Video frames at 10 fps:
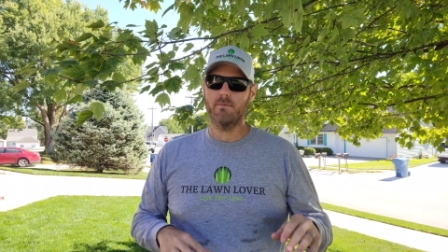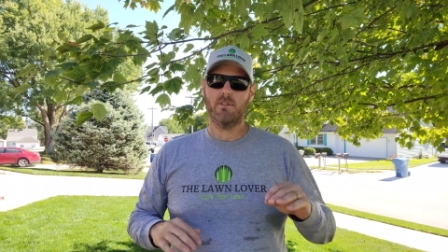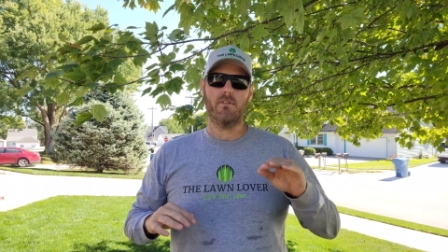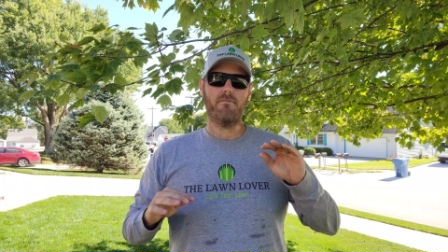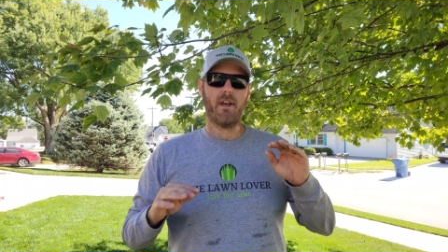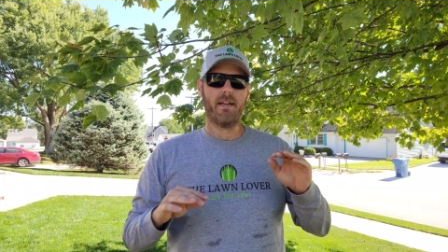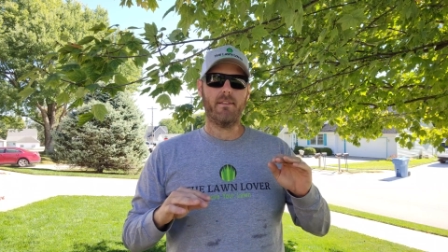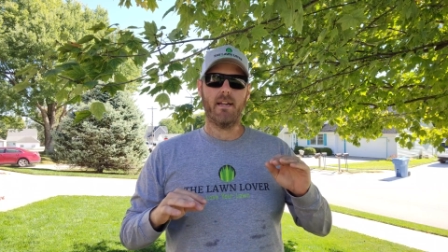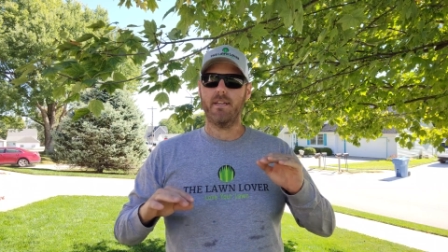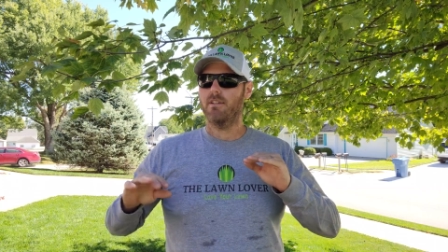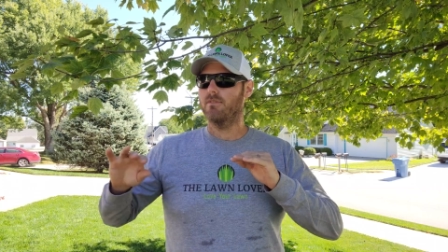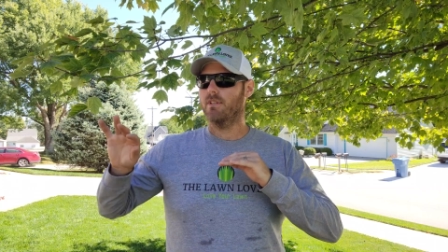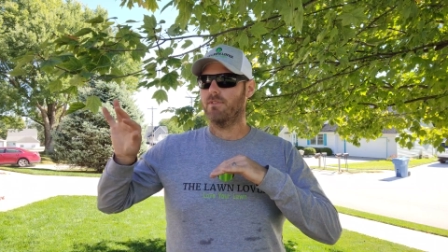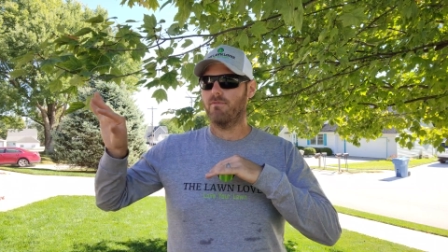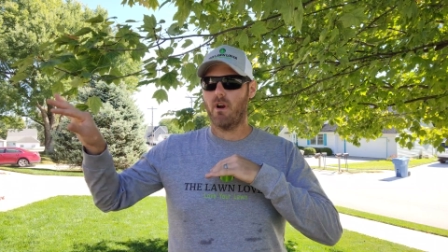So the fact that I can do
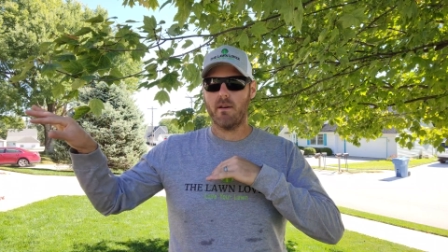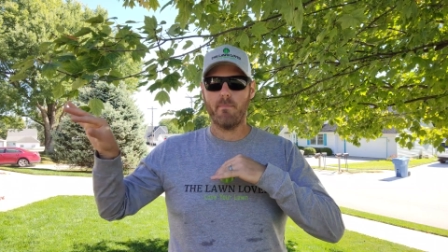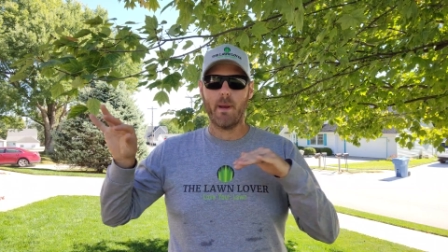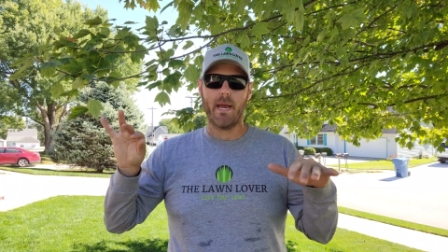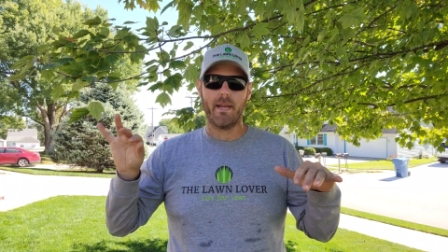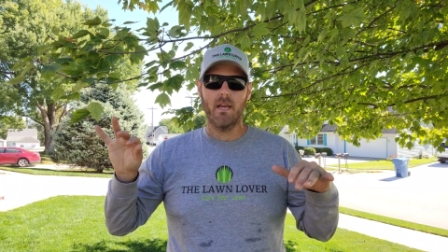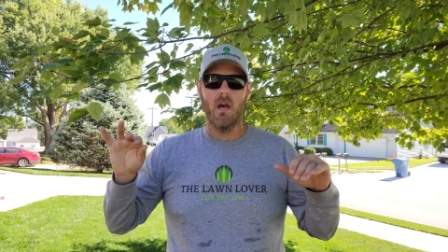this front and back,